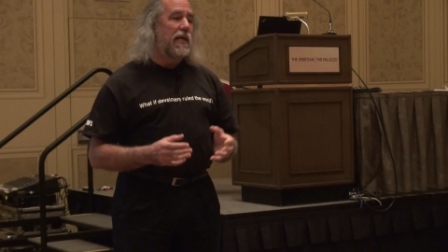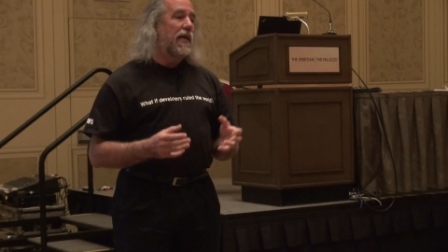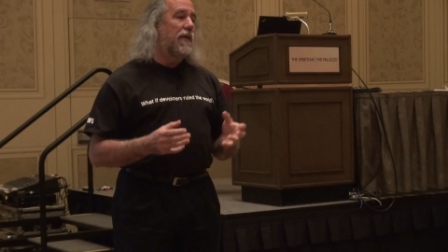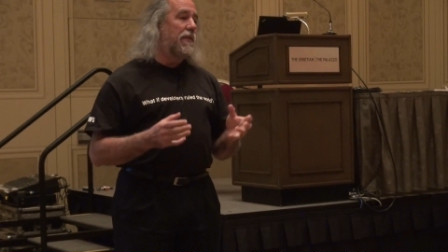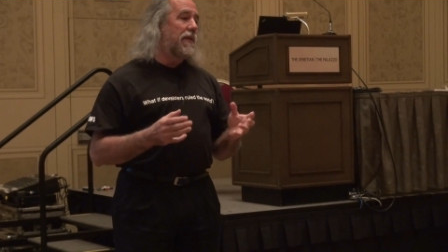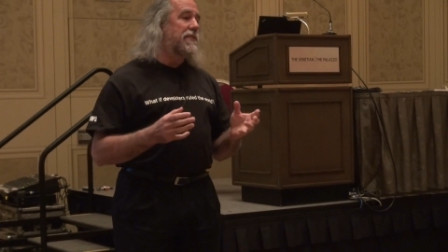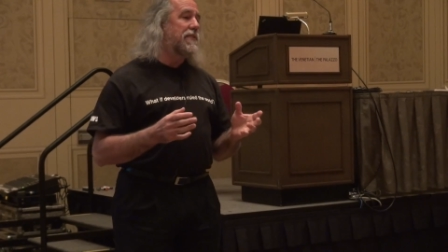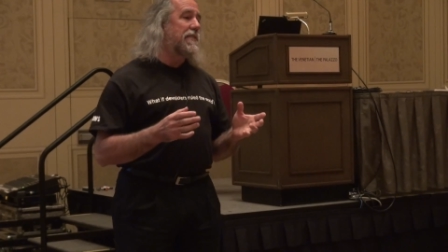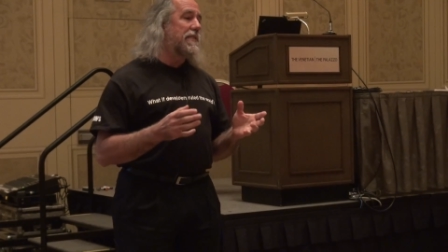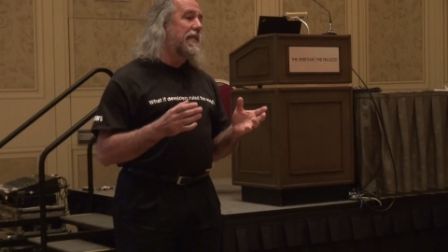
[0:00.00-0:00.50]
And
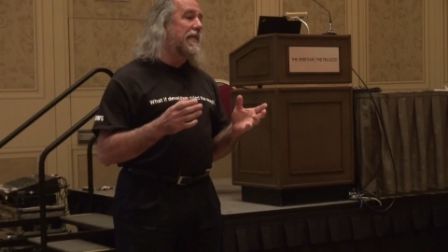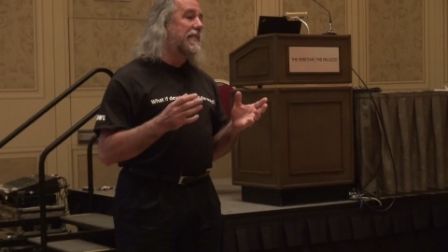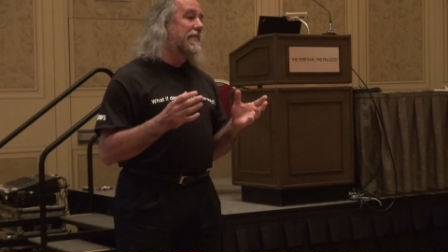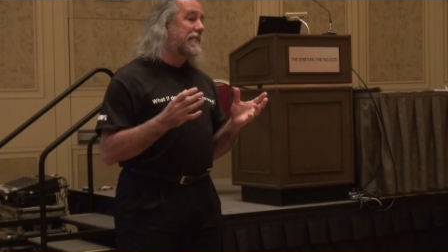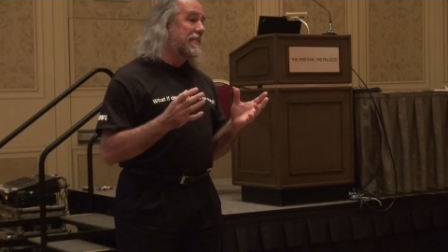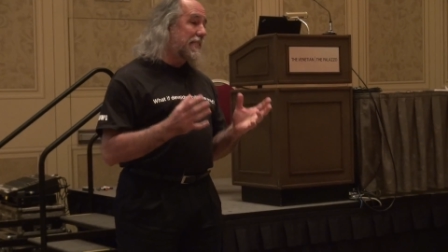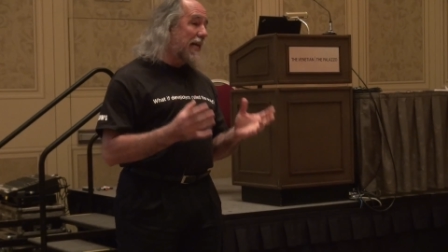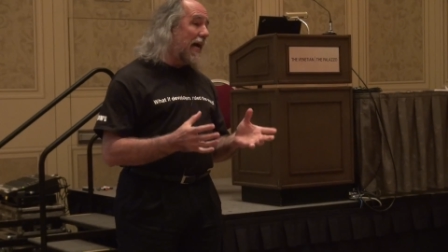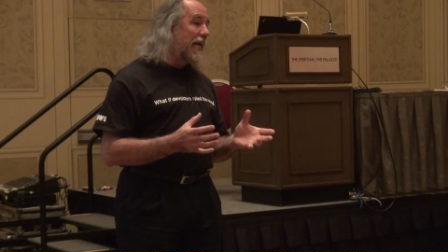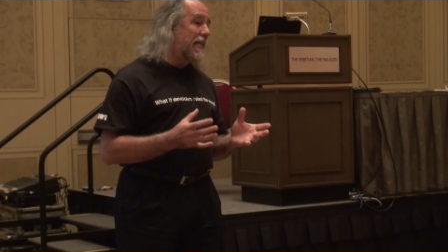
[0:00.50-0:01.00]
this is an
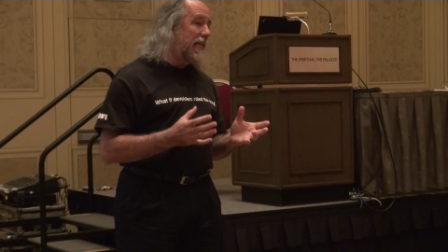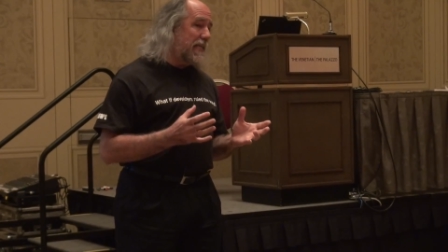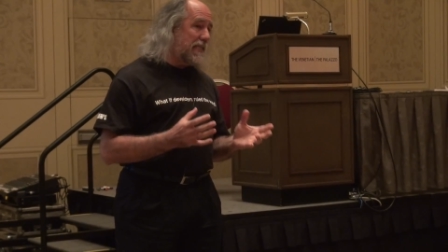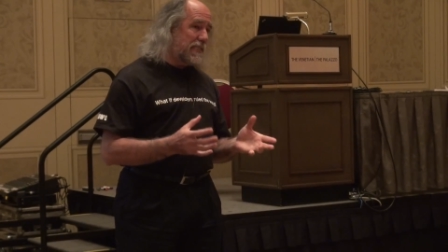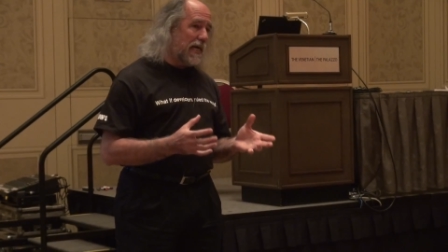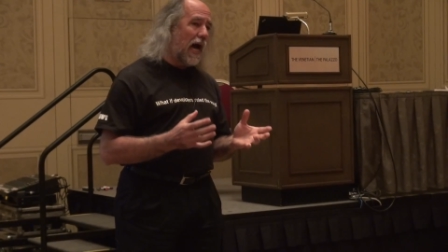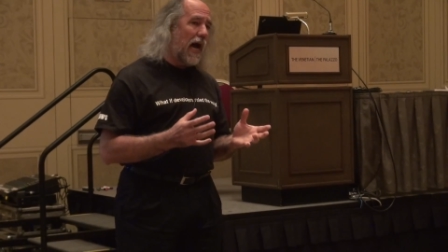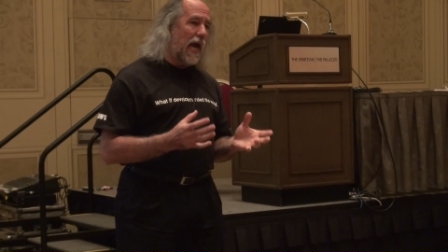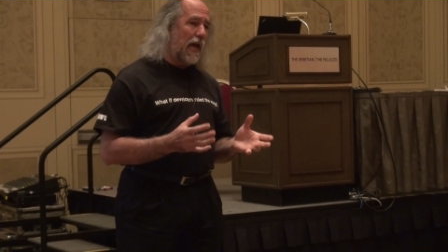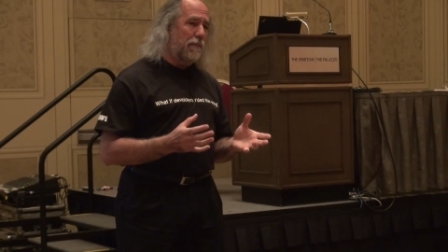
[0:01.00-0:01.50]
exciting
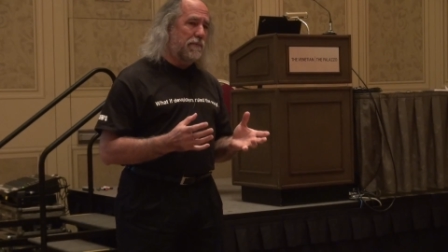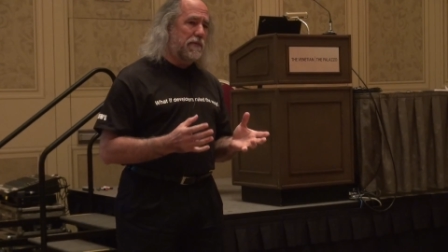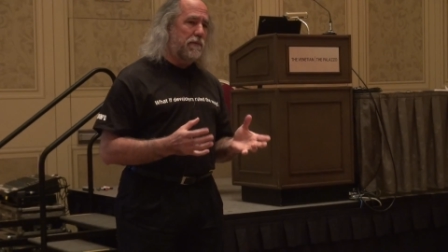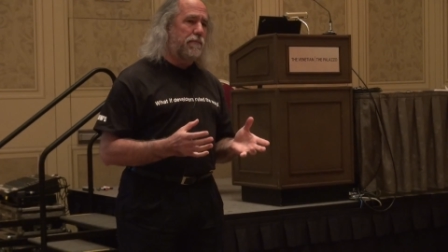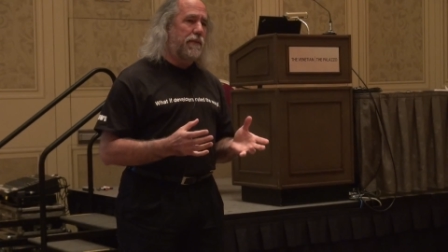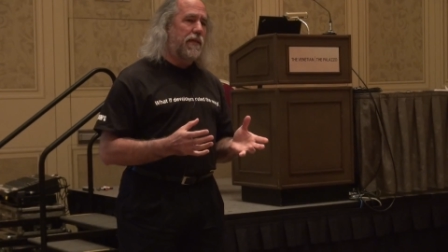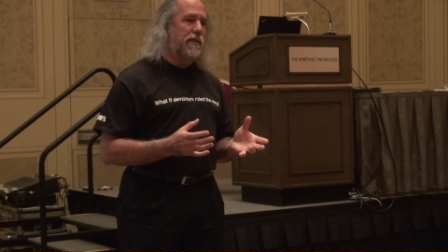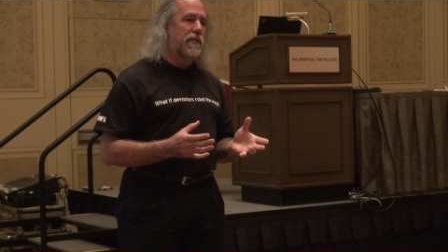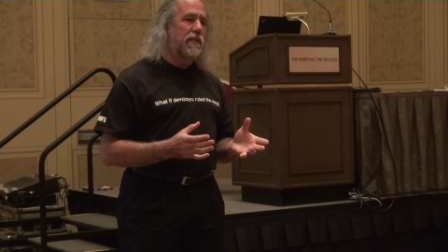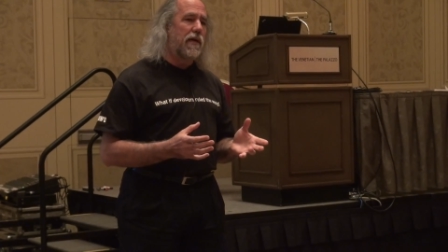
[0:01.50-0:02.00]
time
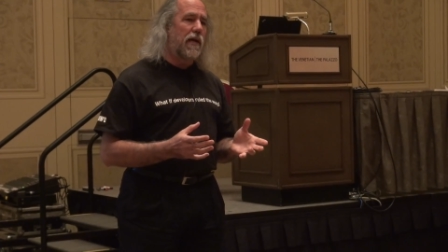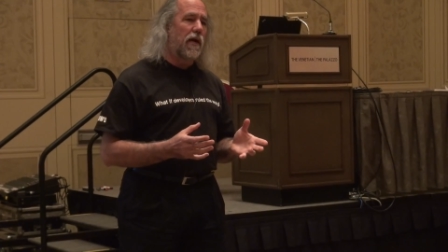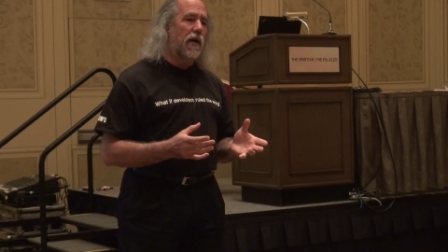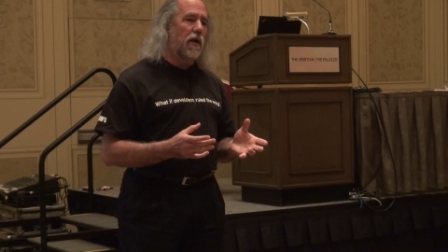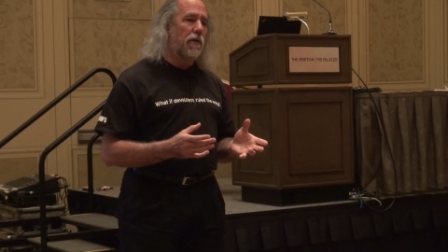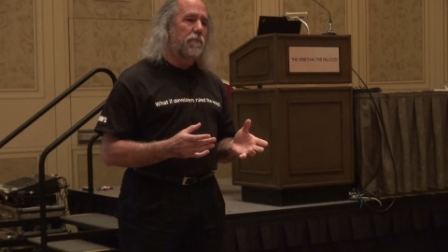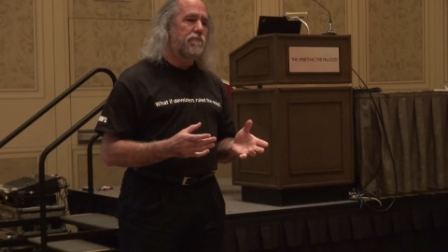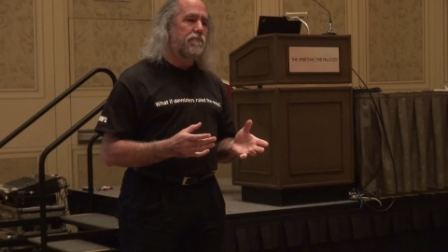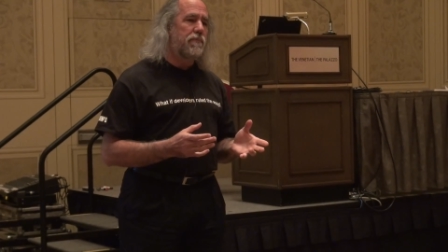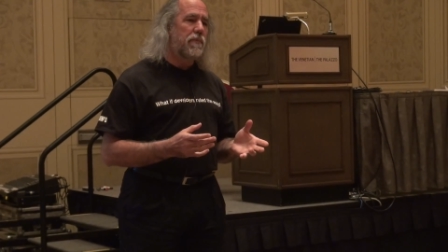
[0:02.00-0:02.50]
to be
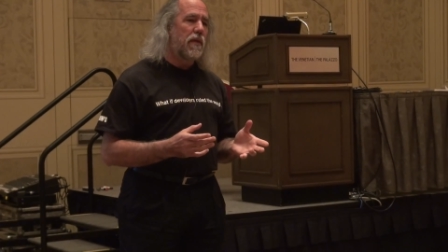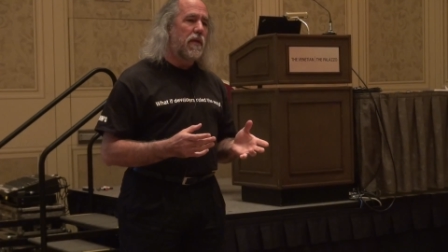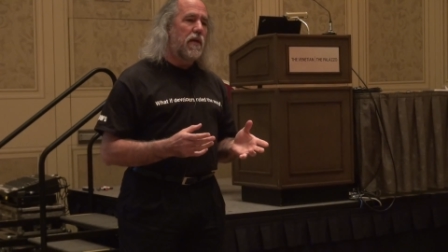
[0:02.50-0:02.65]
there.